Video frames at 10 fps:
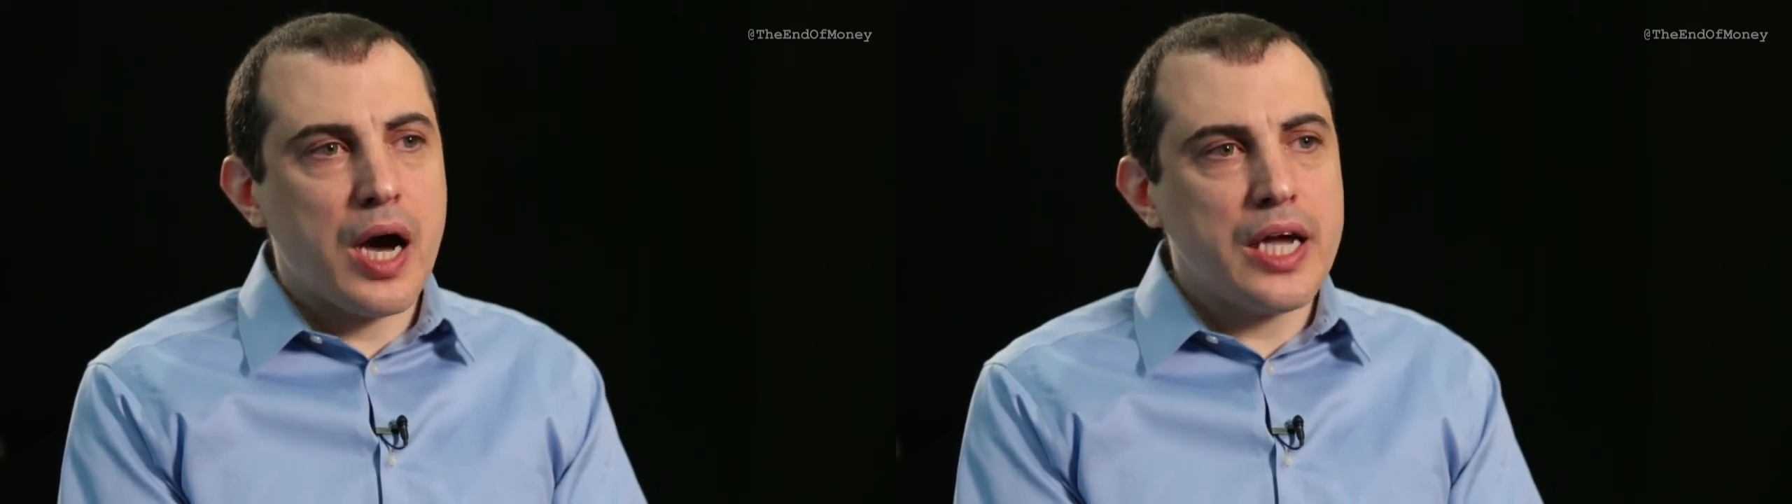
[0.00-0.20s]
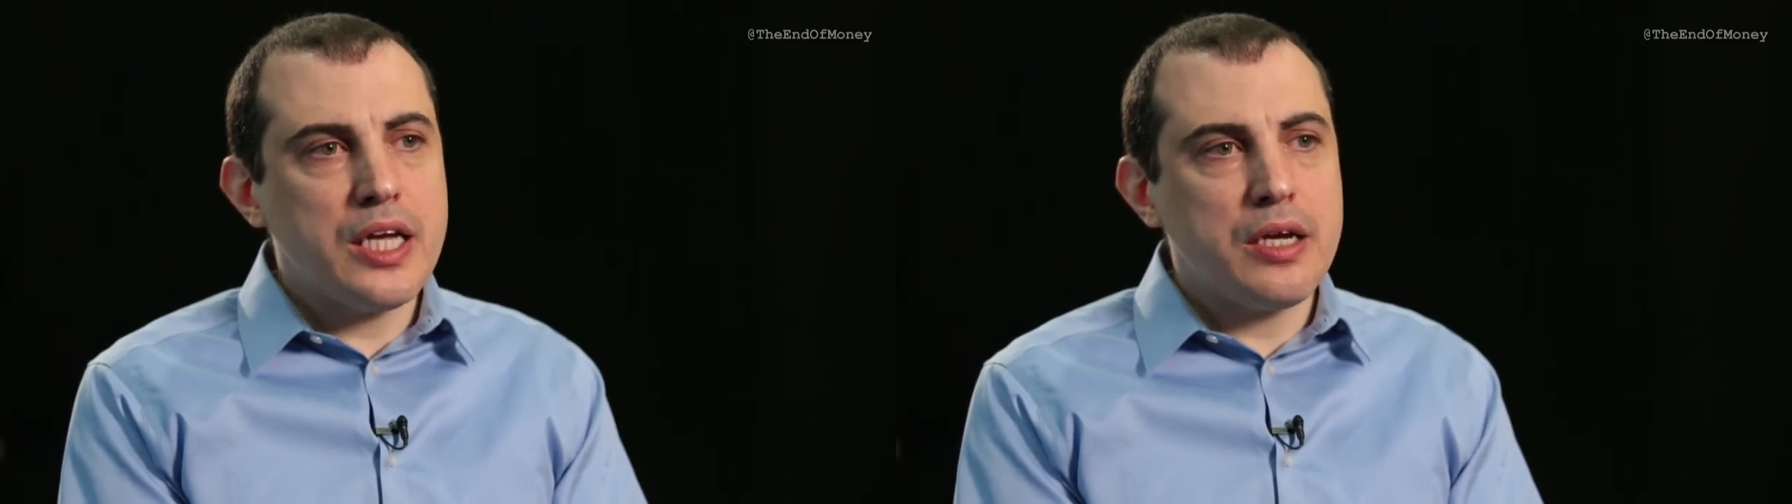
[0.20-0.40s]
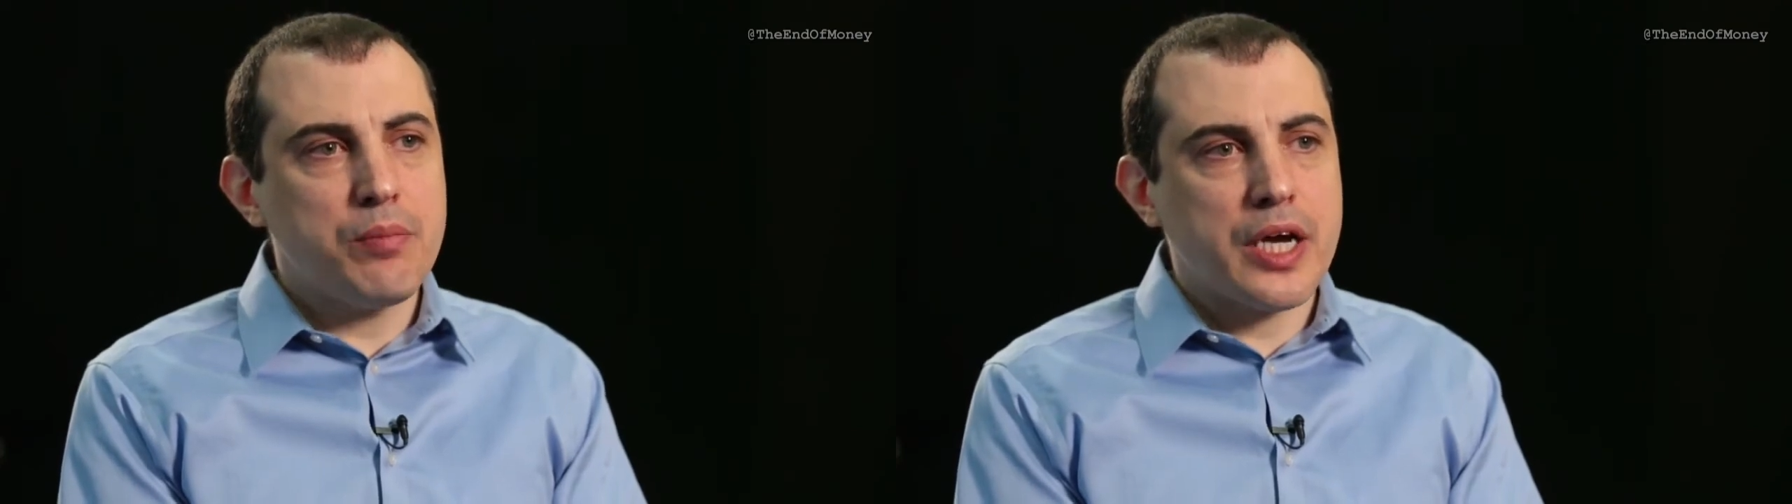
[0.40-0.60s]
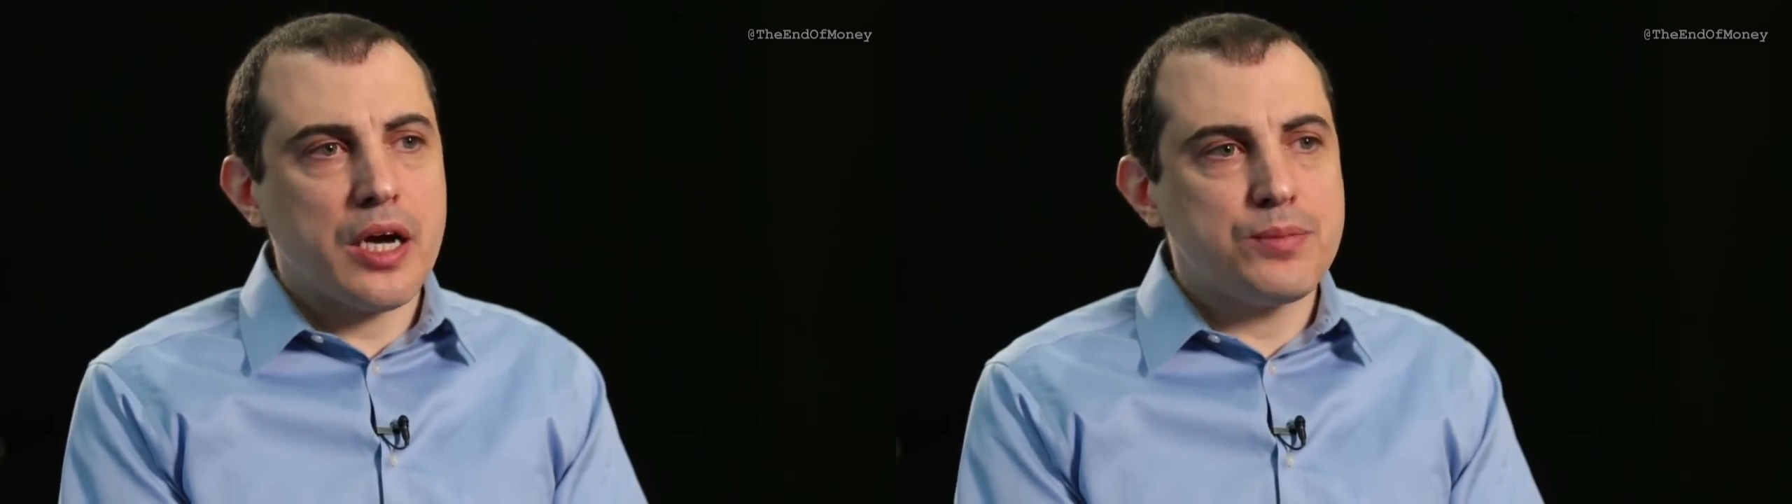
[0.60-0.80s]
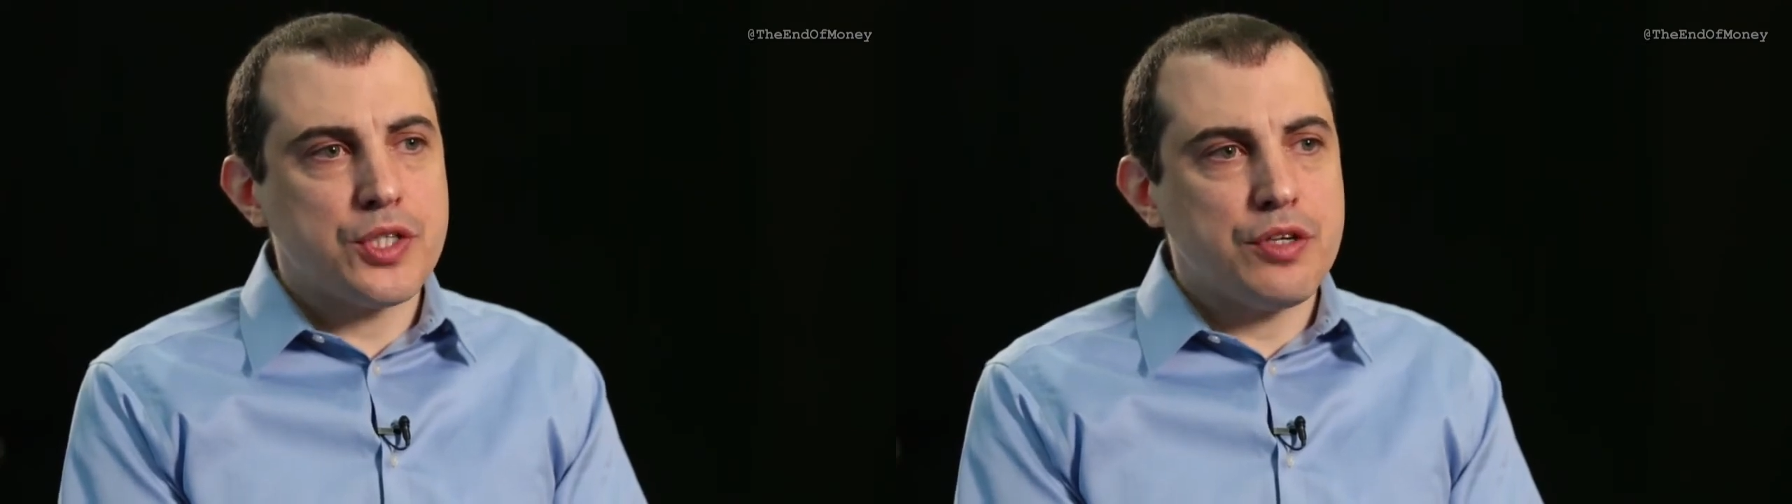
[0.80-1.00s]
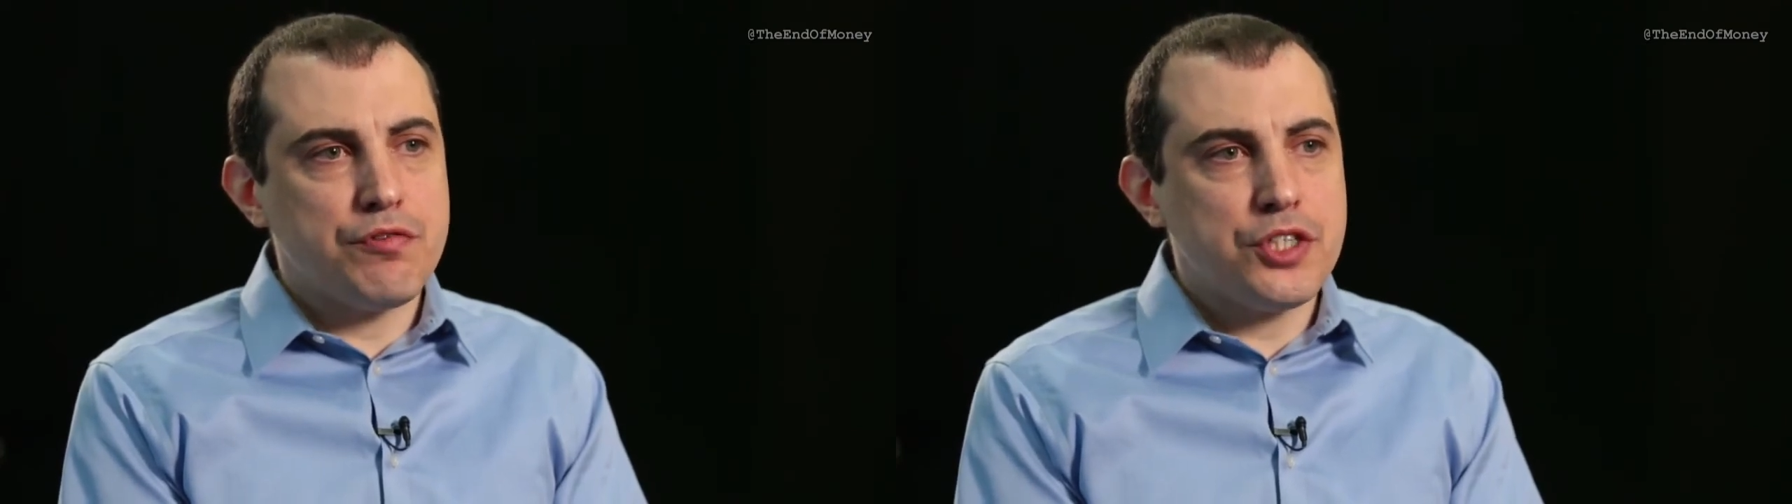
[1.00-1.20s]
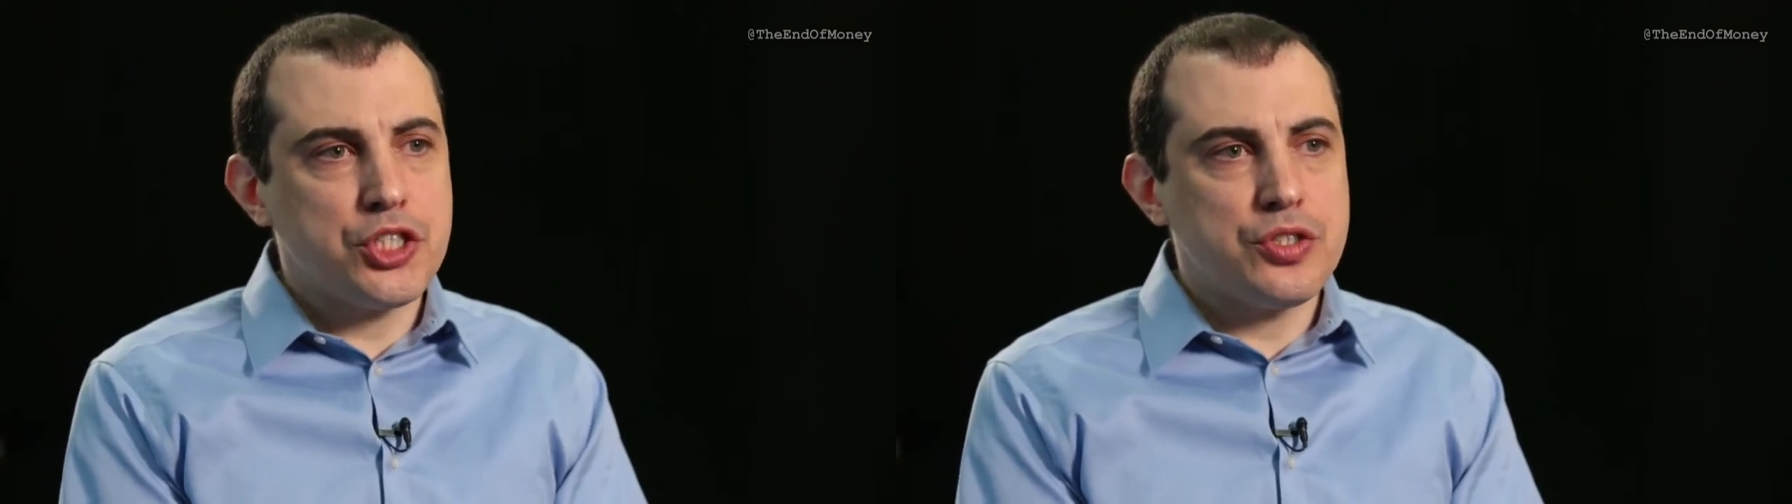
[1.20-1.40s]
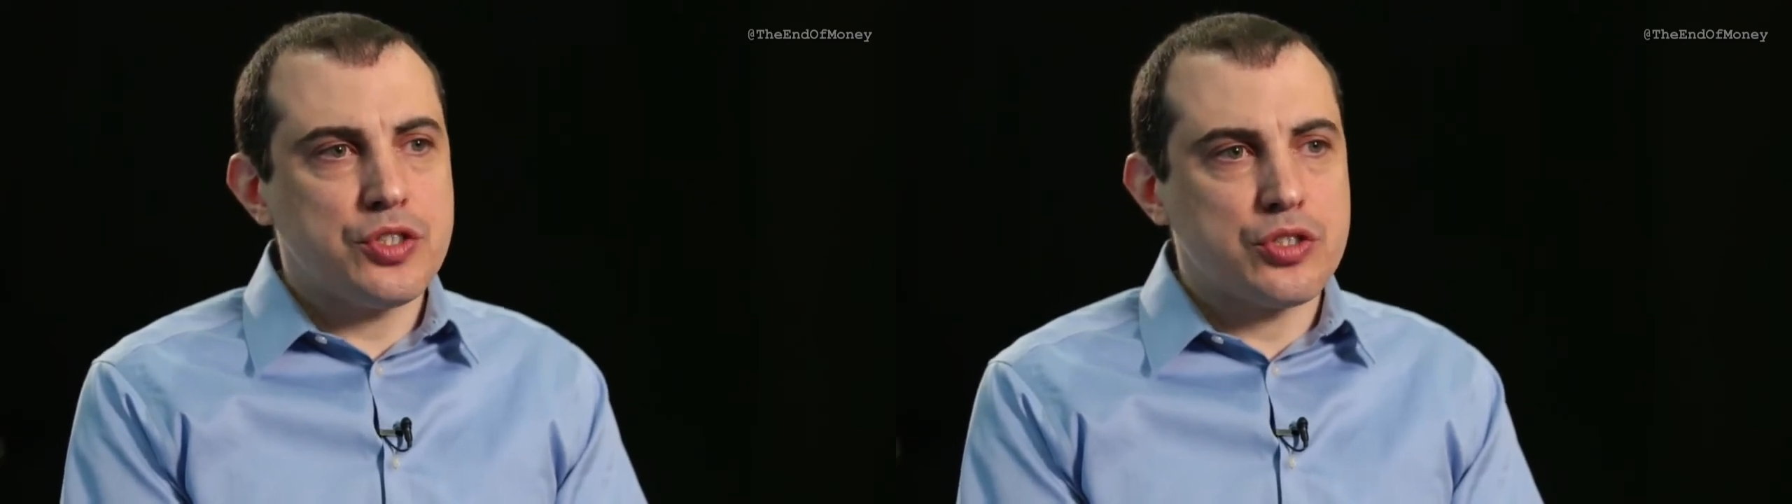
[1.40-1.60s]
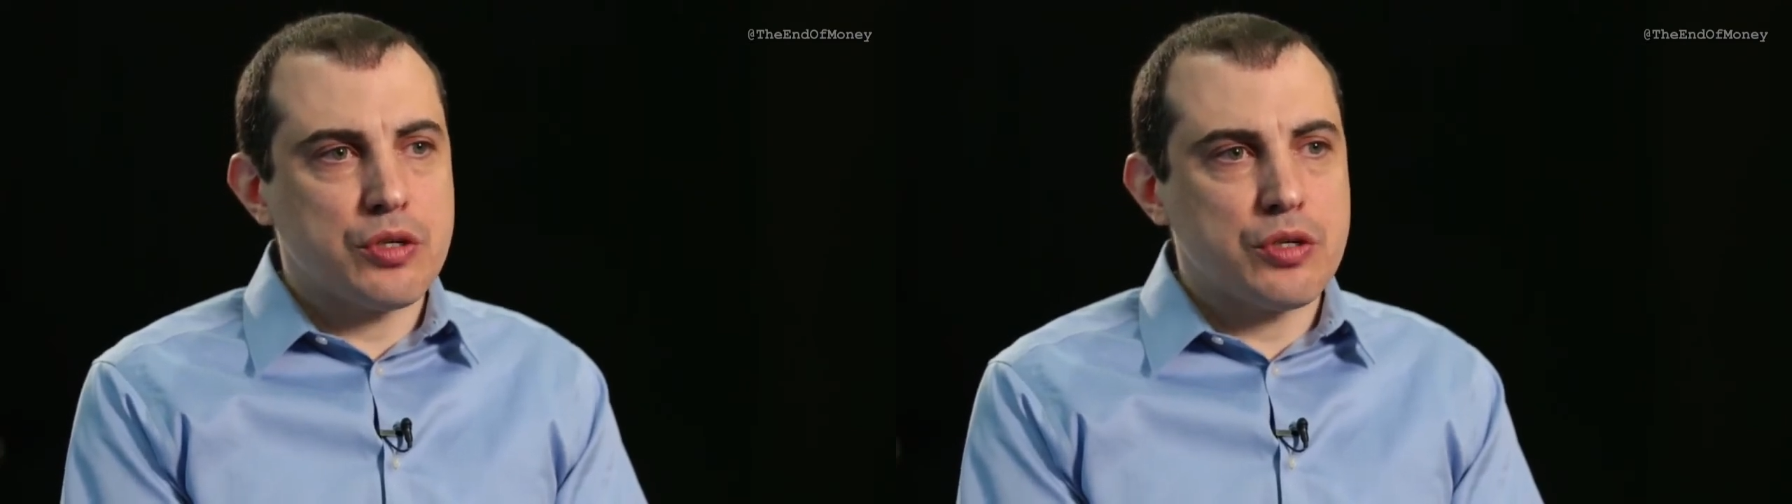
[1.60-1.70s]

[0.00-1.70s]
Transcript: mining becomes inefficient in